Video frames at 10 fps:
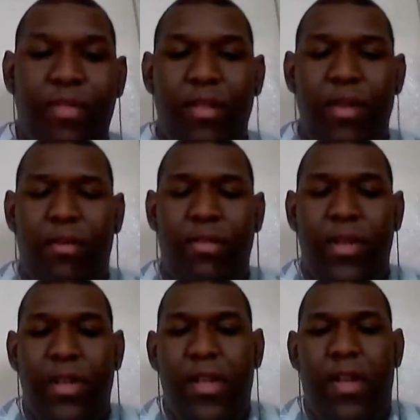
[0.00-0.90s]
And
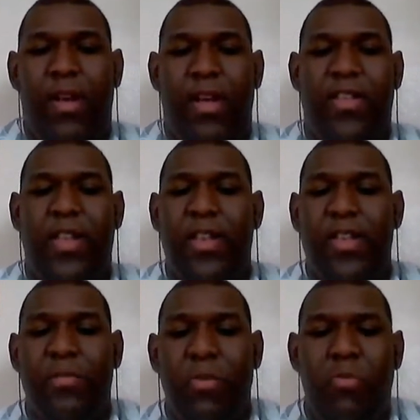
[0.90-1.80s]
seeing
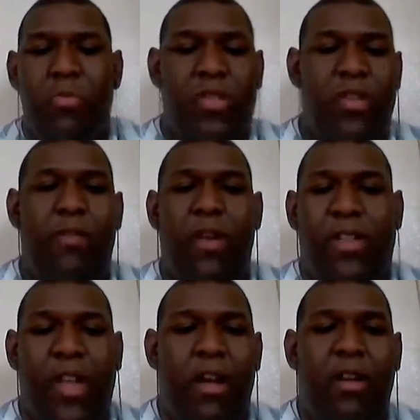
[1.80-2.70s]
these new mysterious
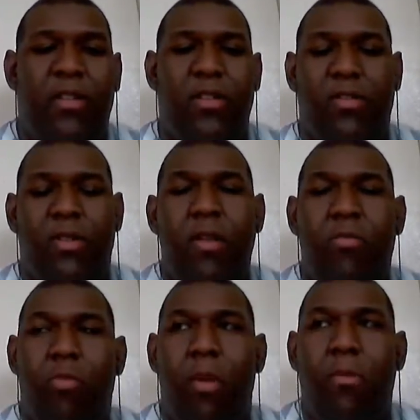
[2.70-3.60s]
characters.
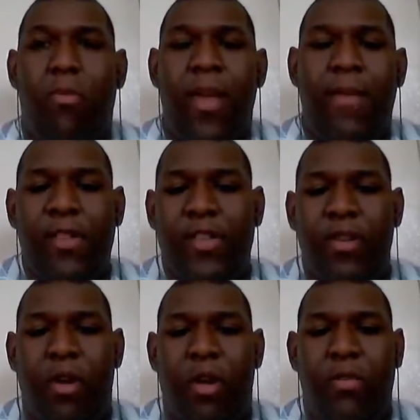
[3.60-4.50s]
Remember, we haven't
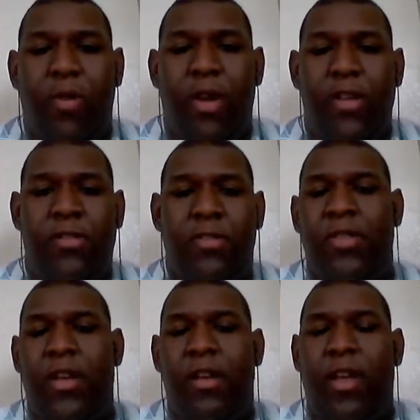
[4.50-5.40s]
seen all the
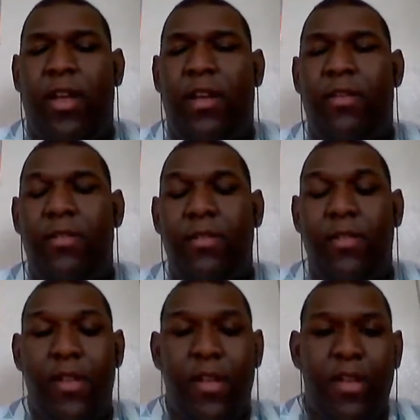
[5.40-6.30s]
rosters yet. Like,
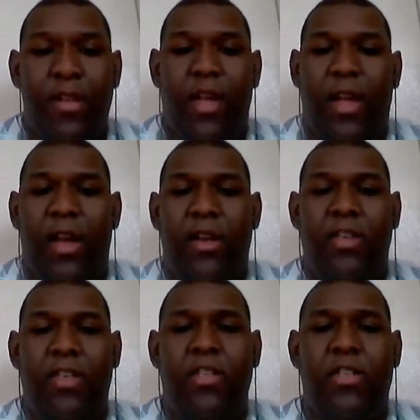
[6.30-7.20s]
yeah, and
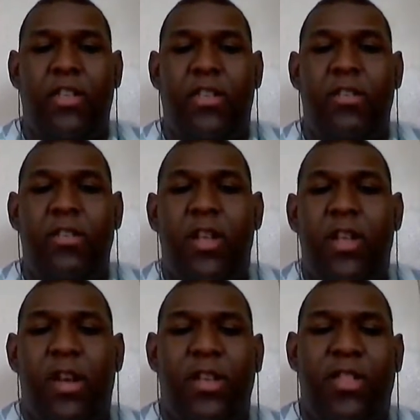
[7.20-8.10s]
this is just
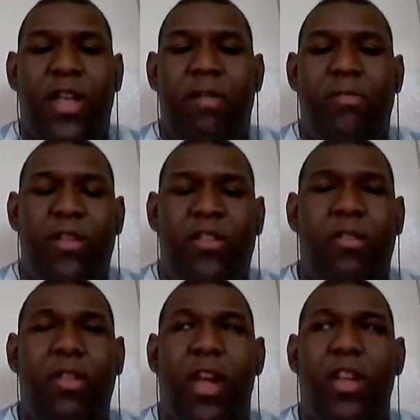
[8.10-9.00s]
as them. There's
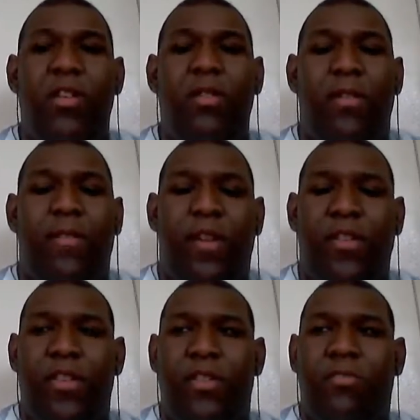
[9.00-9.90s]
still the other
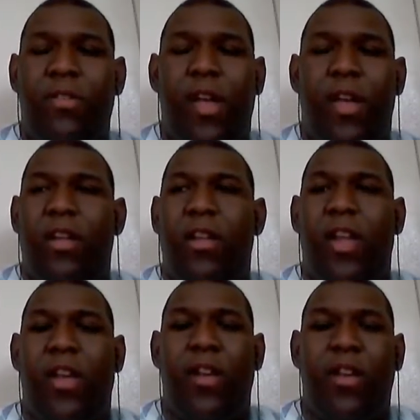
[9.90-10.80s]
universes. What the hell are
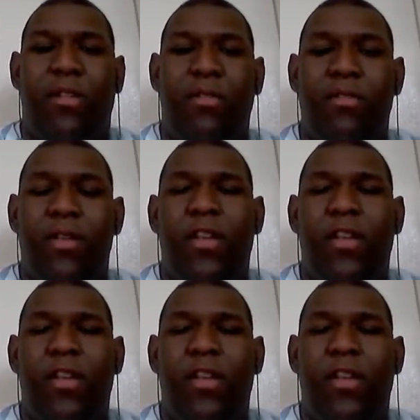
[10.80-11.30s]
they going to do?